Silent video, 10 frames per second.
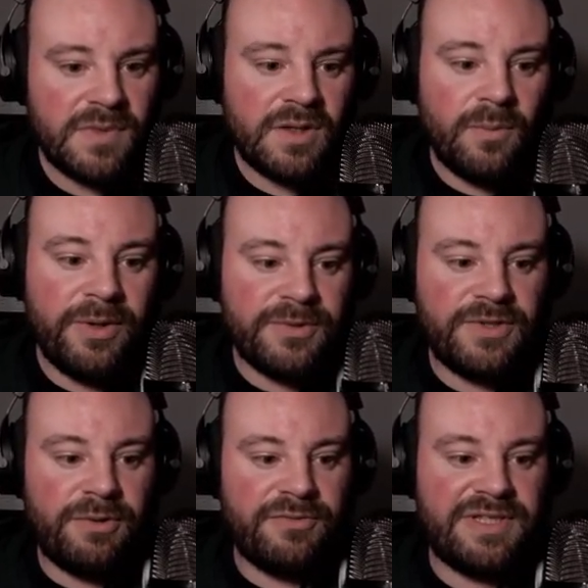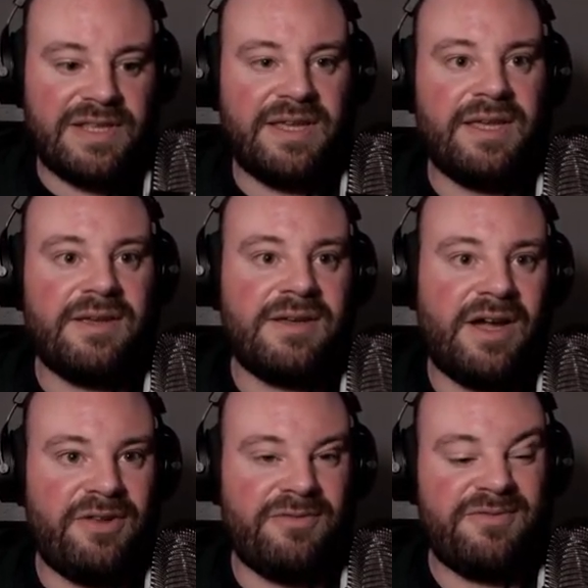We also obviously
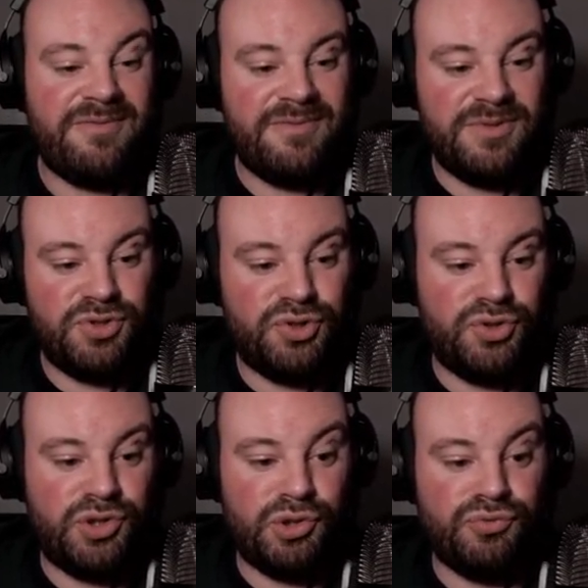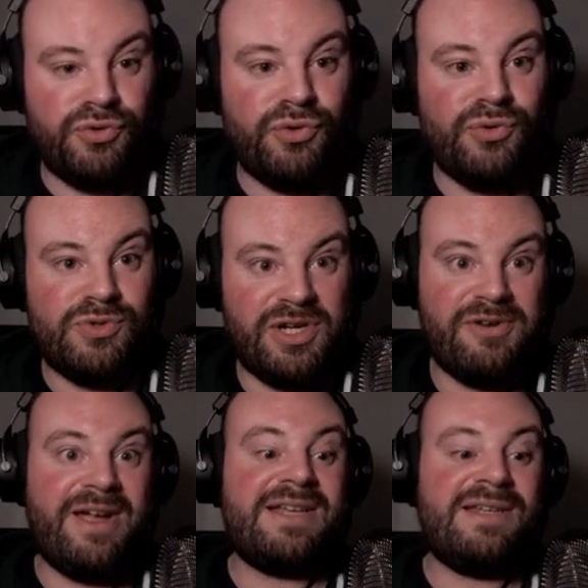kind of drew
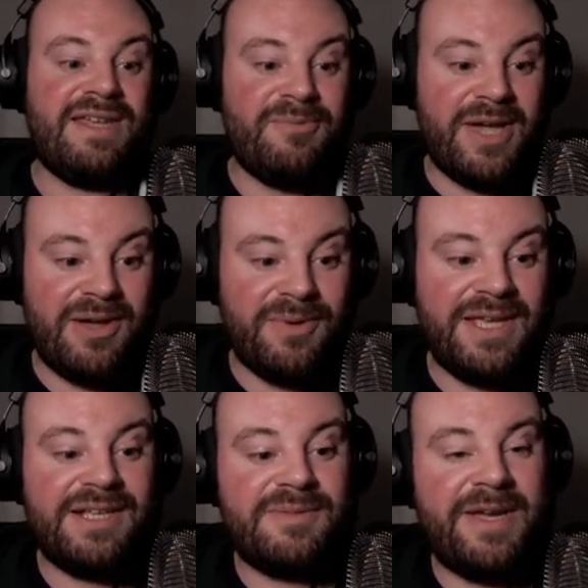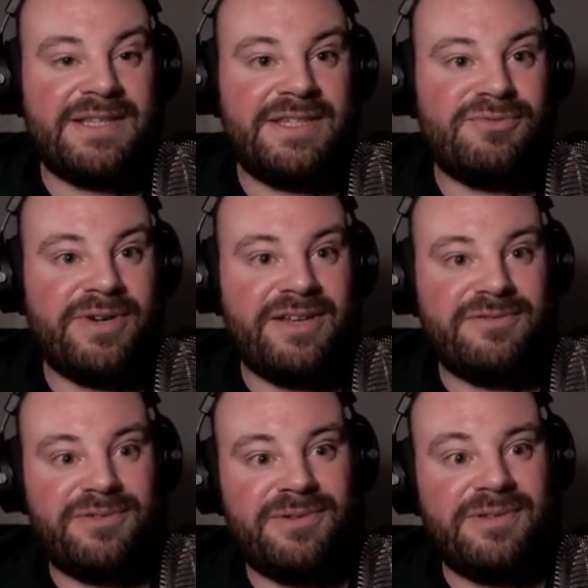directly where we expected
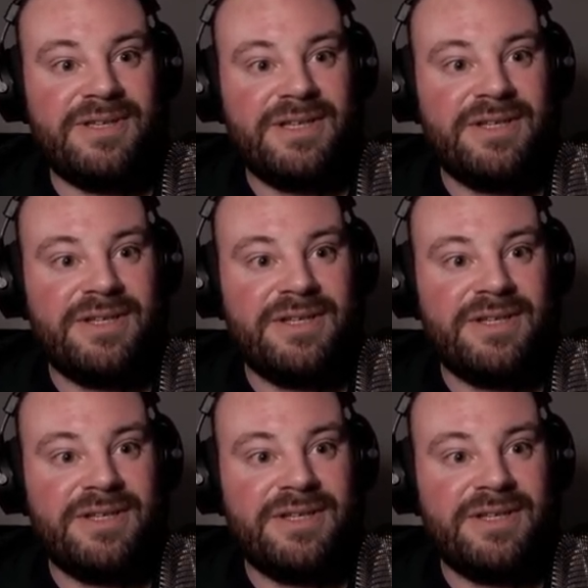rainfall.